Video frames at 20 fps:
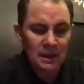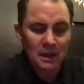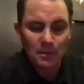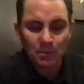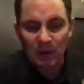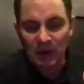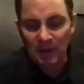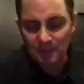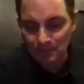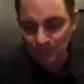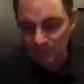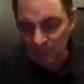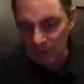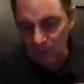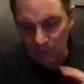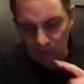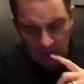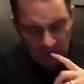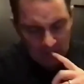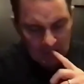But
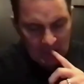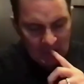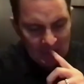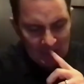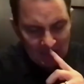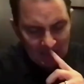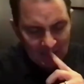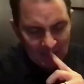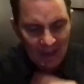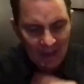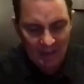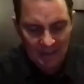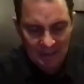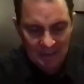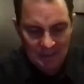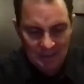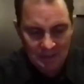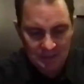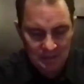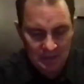the key to that
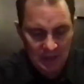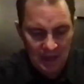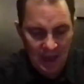is